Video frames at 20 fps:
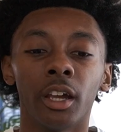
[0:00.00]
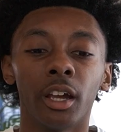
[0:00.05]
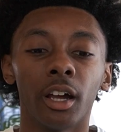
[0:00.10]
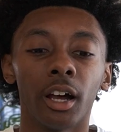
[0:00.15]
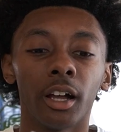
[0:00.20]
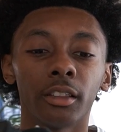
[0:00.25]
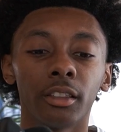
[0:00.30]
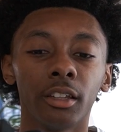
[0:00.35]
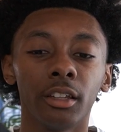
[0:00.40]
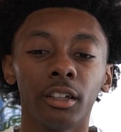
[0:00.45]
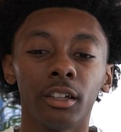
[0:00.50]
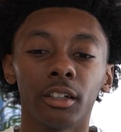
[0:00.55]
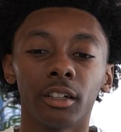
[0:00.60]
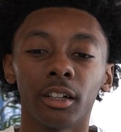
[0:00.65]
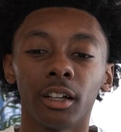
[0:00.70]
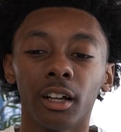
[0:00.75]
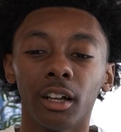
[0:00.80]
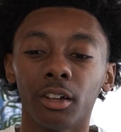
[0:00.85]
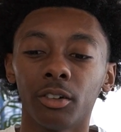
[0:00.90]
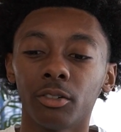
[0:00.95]
I
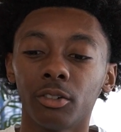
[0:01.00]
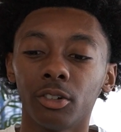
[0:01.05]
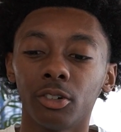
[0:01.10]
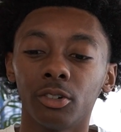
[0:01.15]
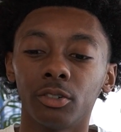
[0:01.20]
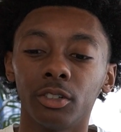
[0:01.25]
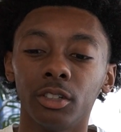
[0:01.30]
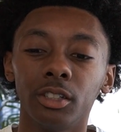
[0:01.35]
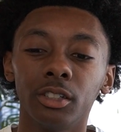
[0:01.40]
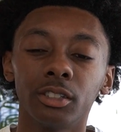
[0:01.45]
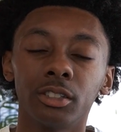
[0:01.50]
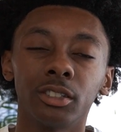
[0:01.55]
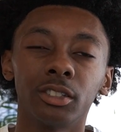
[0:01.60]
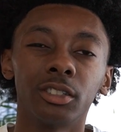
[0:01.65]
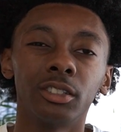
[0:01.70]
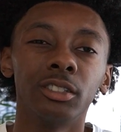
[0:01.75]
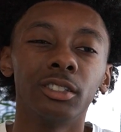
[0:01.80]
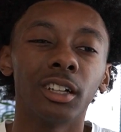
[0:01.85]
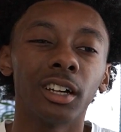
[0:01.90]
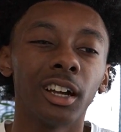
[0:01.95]
don't know, these,
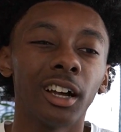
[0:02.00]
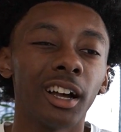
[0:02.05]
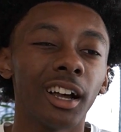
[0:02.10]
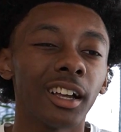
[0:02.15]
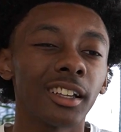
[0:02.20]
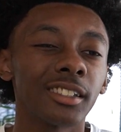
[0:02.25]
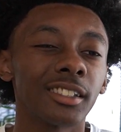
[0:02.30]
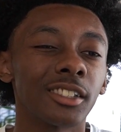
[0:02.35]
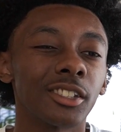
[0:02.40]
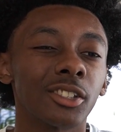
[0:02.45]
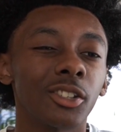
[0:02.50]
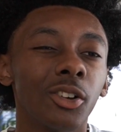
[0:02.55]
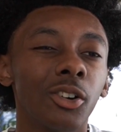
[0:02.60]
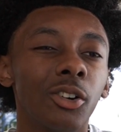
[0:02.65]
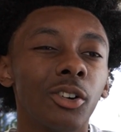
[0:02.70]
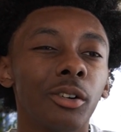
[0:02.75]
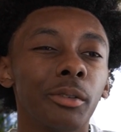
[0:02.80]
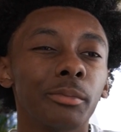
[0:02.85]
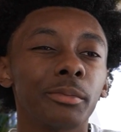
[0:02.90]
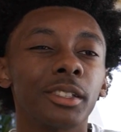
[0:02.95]
I
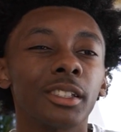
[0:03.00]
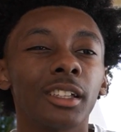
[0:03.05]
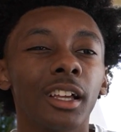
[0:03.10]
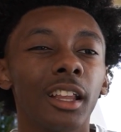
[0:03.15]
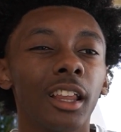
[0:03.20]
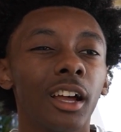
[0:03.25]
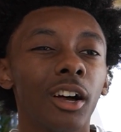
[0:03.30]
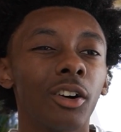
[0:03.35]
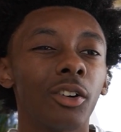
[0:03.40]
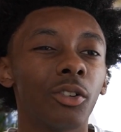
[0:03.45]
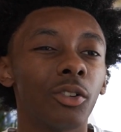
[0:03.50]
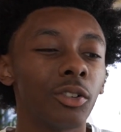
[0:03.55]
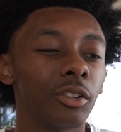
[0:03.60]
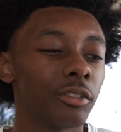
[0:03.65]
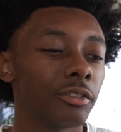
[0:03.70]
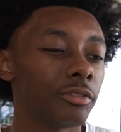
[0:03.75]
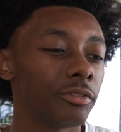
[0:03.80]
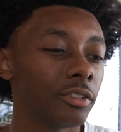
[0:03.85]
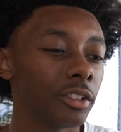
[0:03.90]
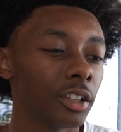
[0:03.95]
saw them sell out
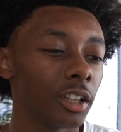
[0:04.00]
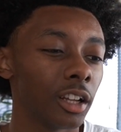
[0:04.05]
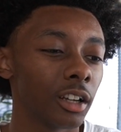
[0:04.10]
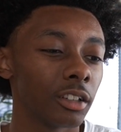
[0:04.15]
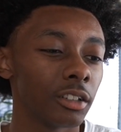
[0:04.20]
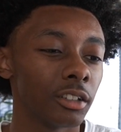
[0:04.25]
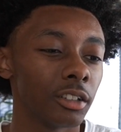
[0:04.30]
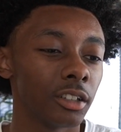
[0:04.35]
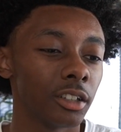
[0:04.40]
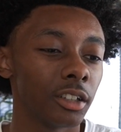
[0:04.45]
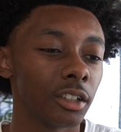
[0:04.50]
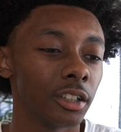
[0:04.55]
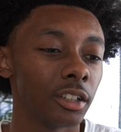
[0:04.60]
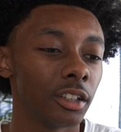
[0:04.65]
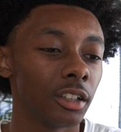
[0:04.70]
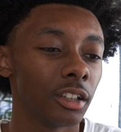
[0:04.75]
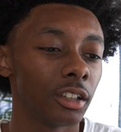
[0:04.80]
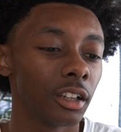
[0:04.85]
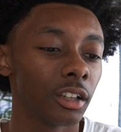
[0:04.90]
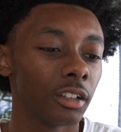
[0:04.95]
on Foot Locker and
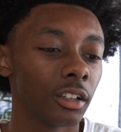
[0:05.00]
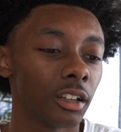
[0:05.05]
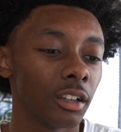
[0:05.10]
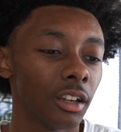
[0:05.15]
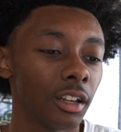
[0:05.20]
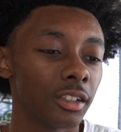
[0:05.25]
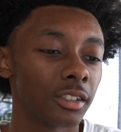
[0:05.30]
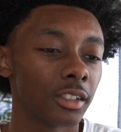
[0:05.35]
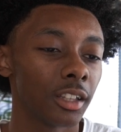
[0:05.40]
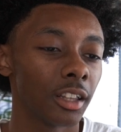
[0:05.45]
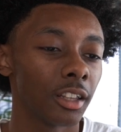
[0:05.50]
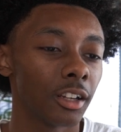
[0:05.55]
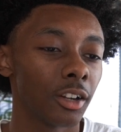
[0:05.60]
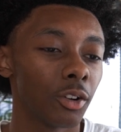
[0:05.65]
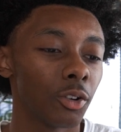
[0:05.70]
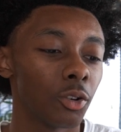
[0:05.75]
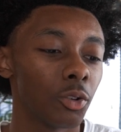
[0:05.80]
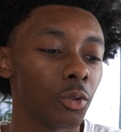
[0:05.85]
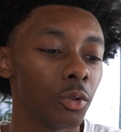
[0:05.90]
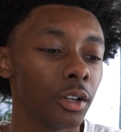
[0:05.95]
everything like that. They selling
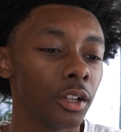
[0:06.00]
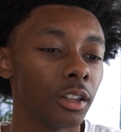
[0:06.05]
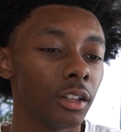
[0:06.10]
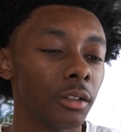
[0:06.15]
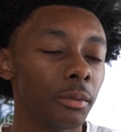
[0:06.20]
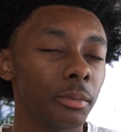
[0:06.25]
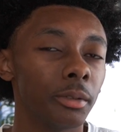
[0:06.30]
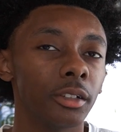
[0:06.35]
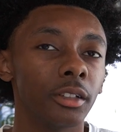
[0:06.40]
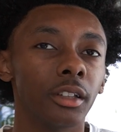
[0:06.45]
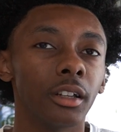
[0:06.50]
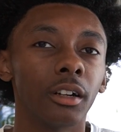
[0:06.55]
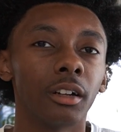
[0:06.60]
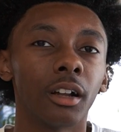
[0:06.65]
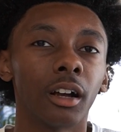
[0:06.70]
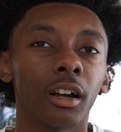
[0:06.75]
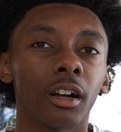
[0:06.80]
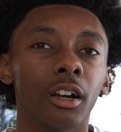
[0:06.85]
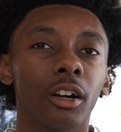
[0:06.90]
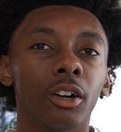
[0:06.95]
out quickly, but they're
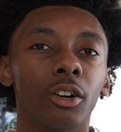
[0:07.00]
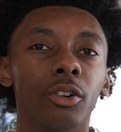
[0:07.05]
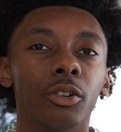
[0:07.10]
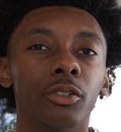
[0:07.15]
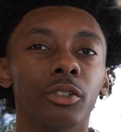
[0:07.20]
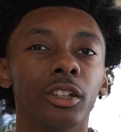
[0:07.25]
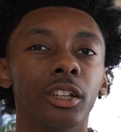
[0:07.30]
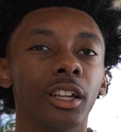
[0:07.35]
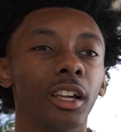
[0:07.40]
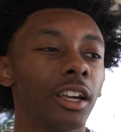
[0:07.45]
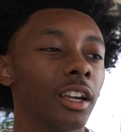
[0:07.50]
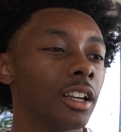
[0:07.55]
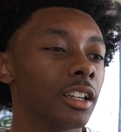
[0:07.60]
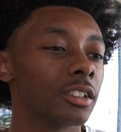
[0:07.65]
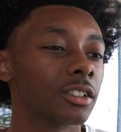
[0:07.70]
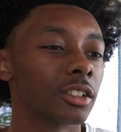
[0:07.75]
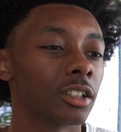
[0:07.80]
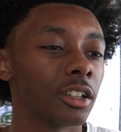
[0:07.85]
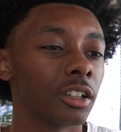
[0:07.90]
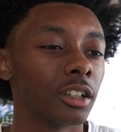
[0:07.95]
not gone yet.
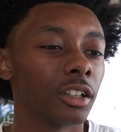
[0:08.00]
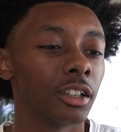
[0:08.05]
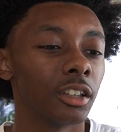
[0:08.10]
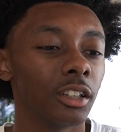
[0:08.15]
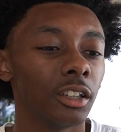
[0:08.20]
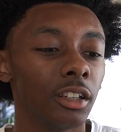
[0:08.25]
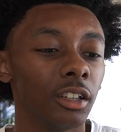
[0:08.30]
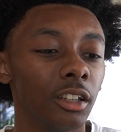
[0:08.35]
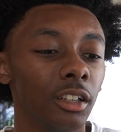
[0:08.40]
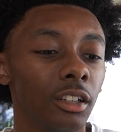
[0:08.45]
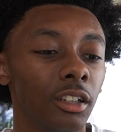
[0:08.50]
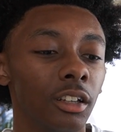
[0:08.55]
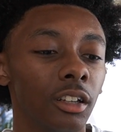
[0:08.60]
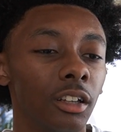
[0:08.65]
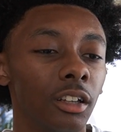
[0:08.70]
It's currently